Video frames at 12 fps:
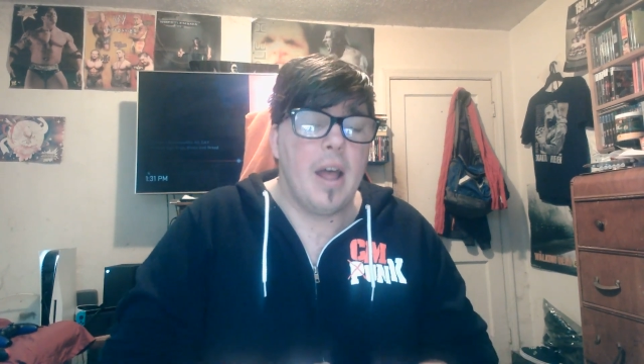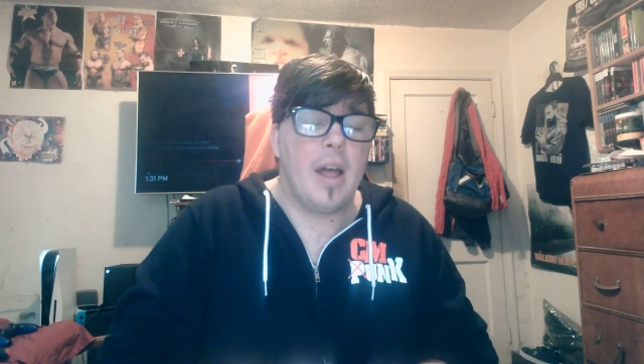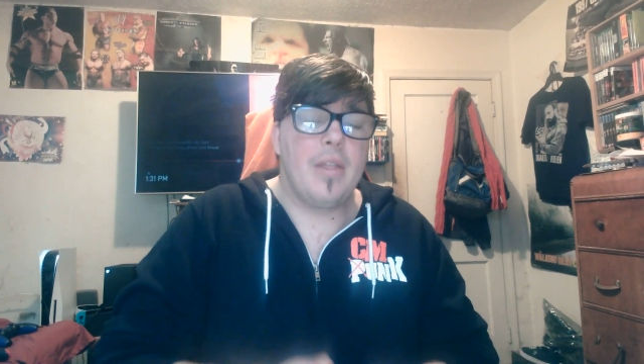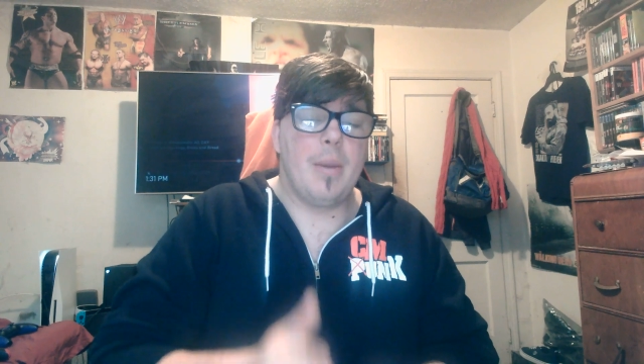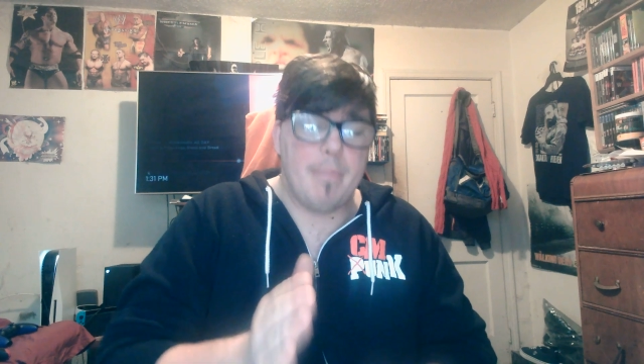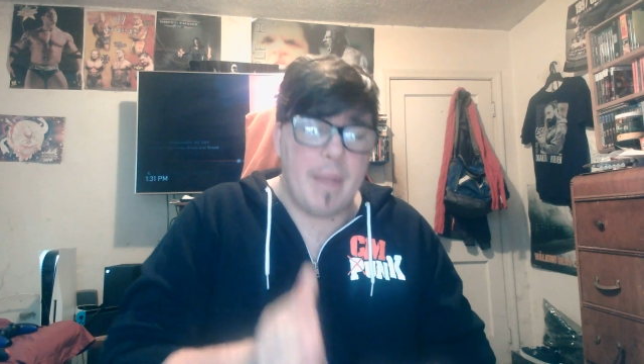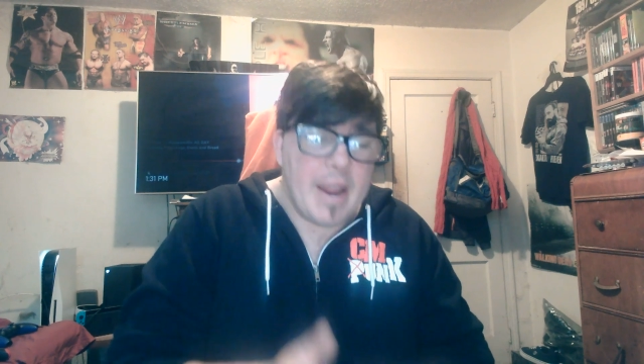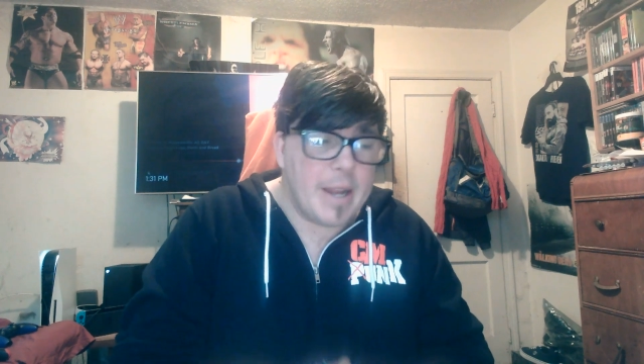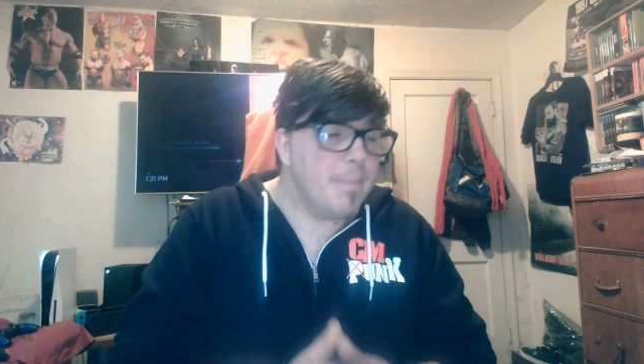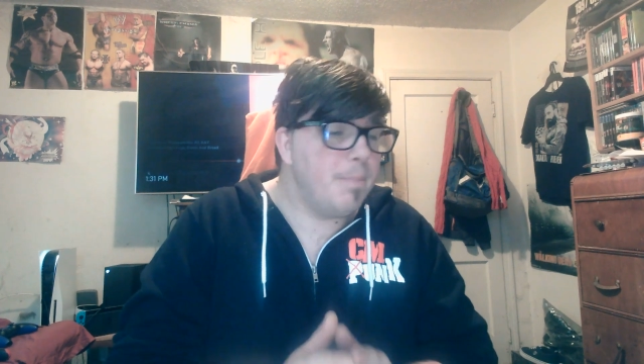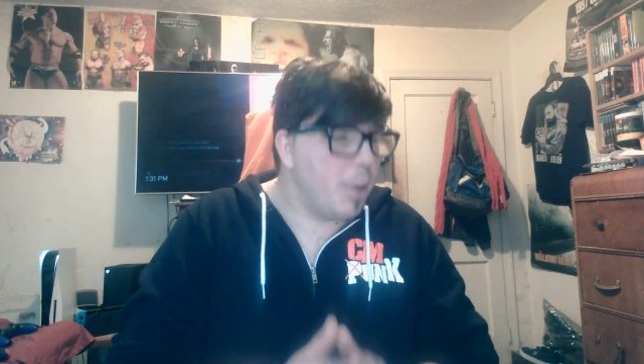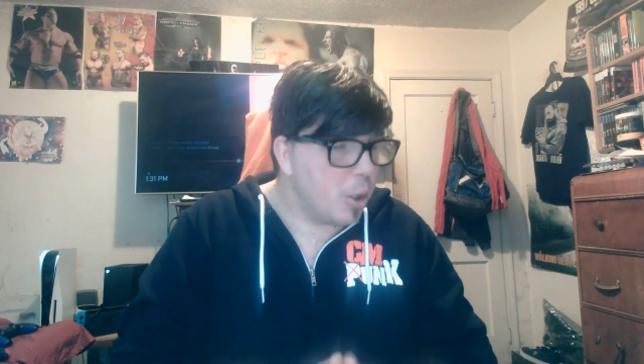the
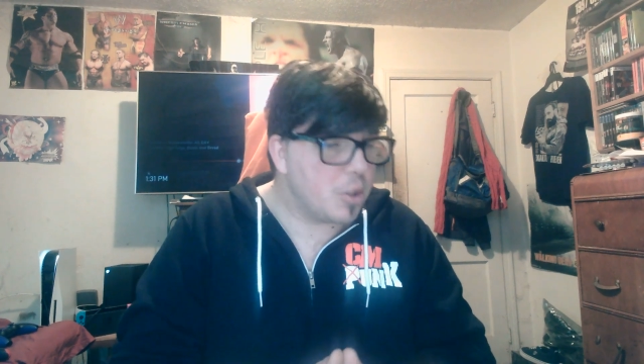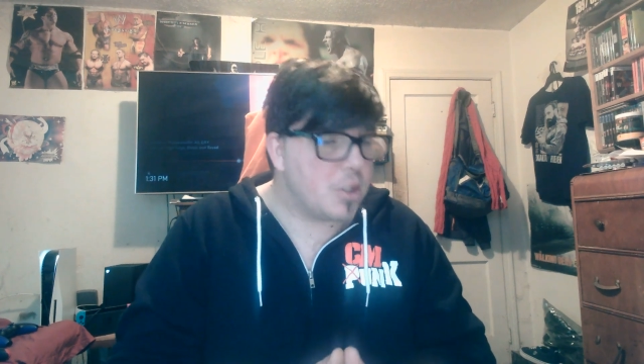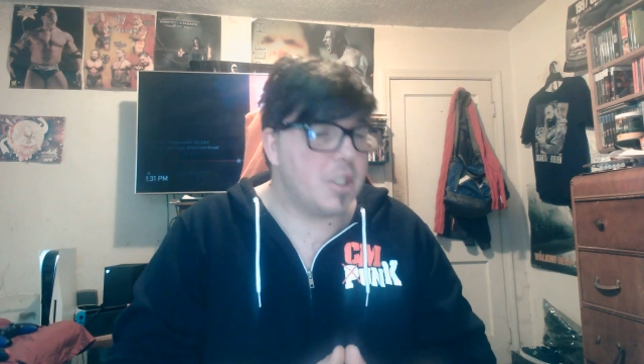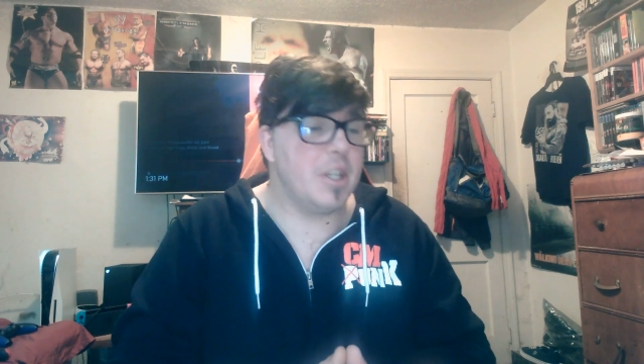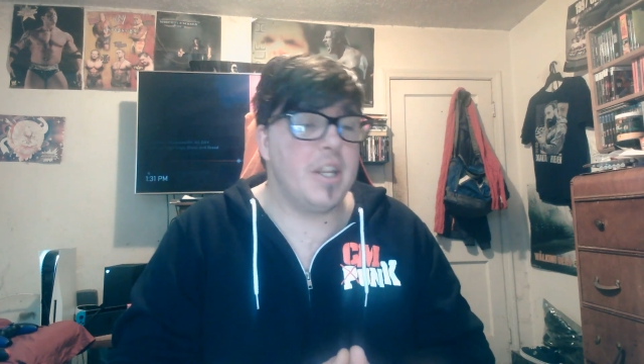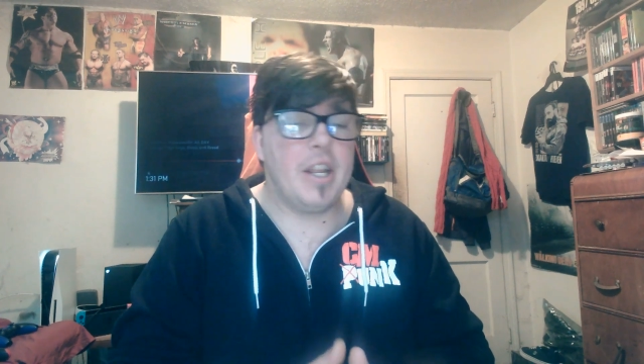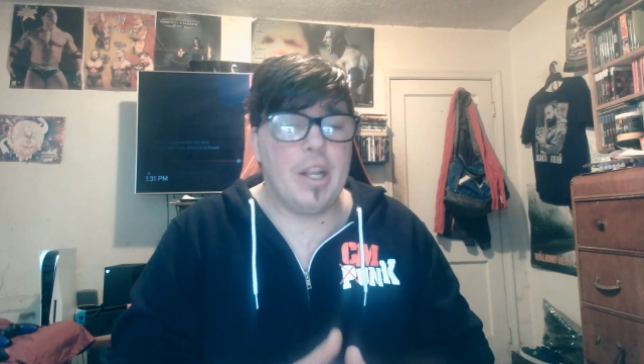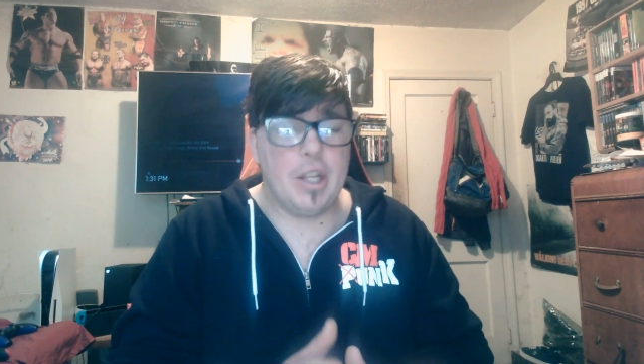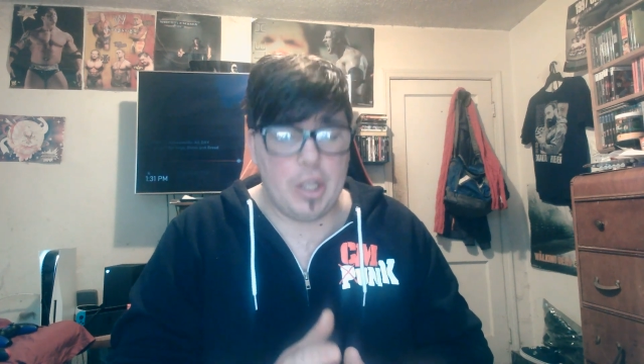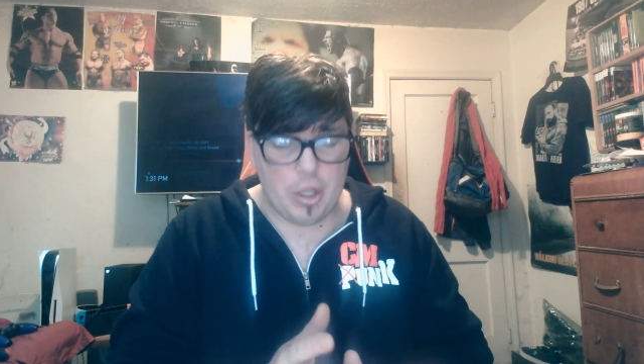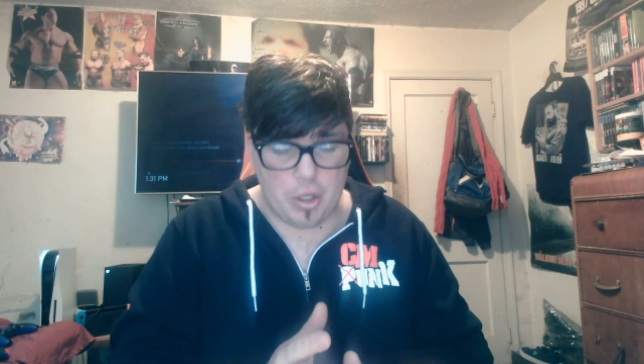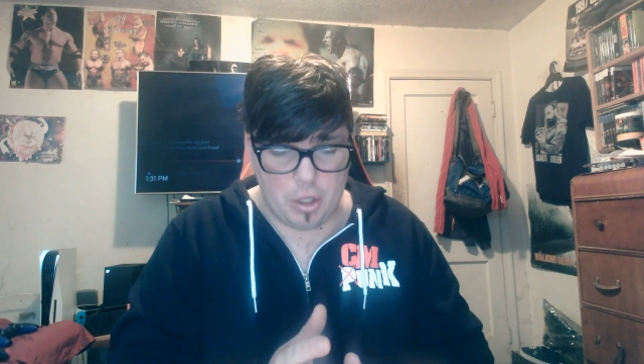main person
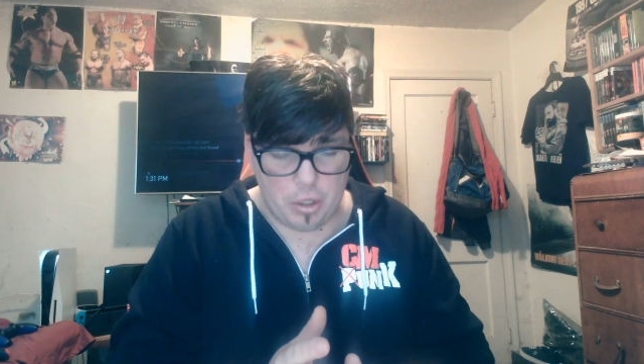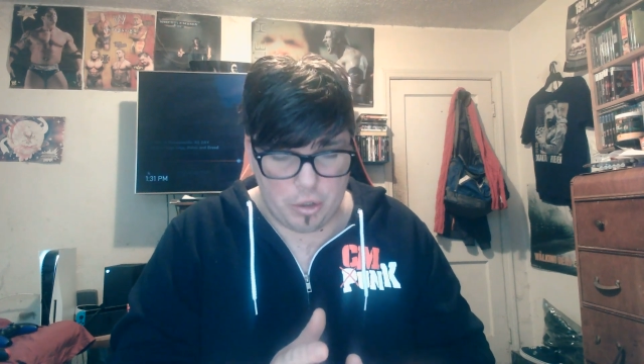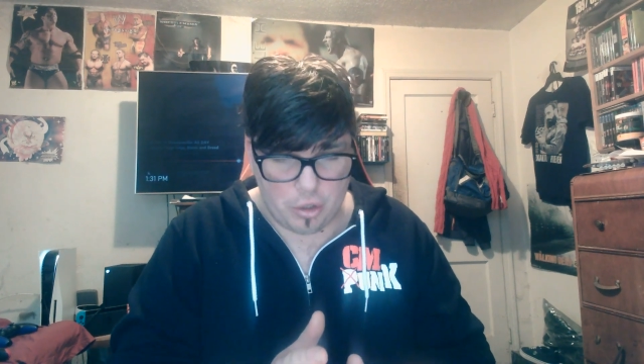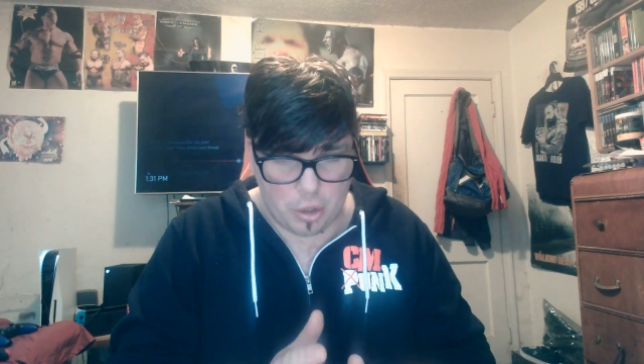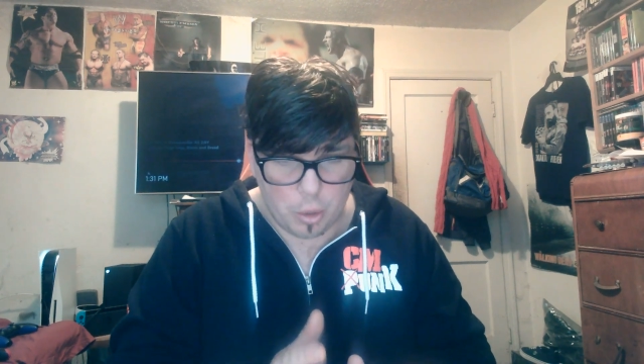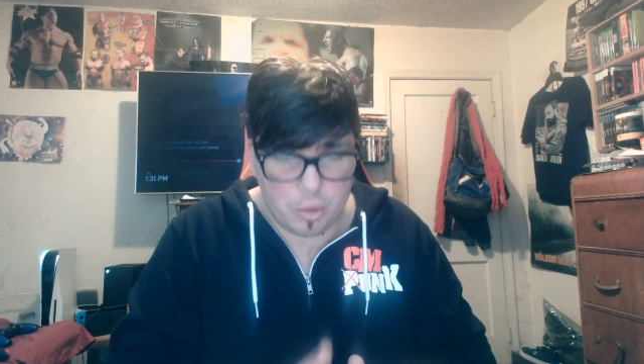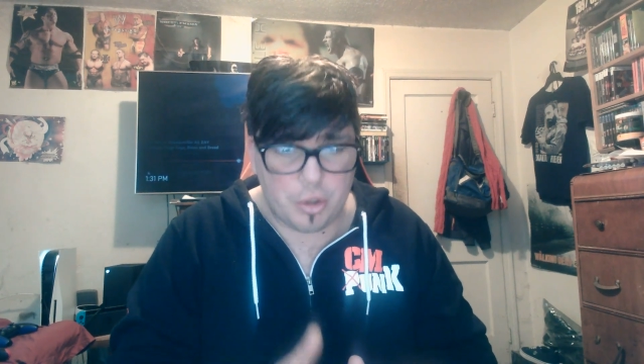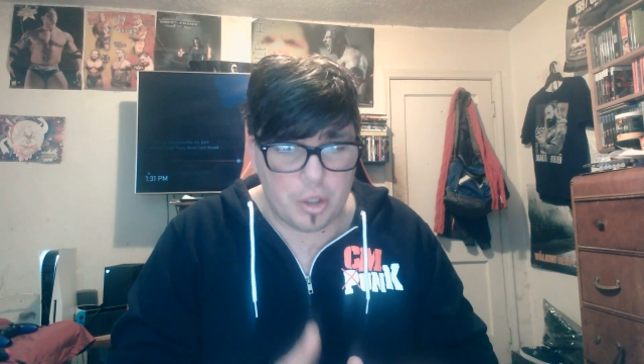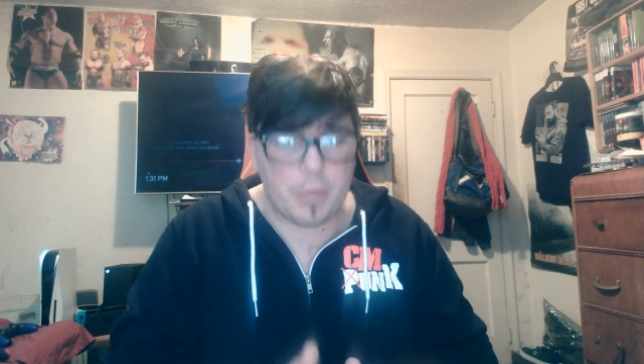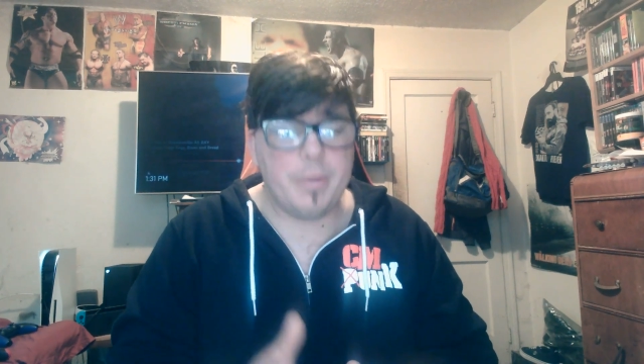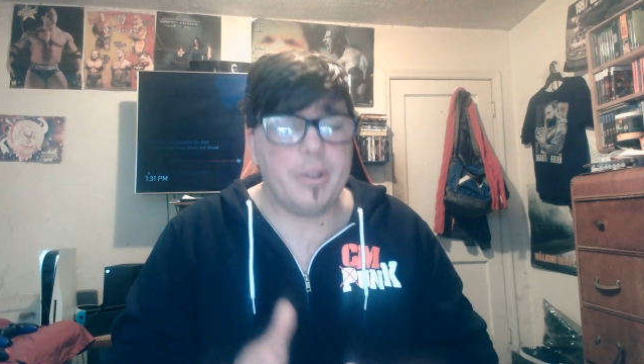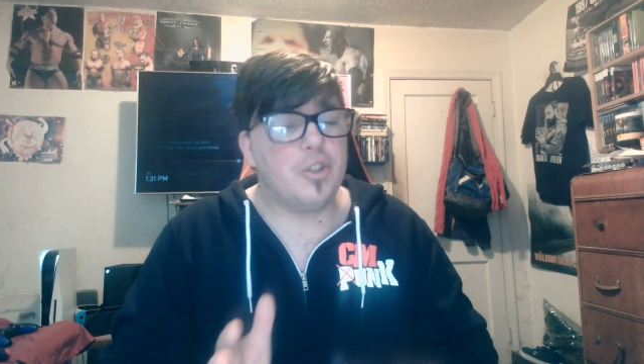who should be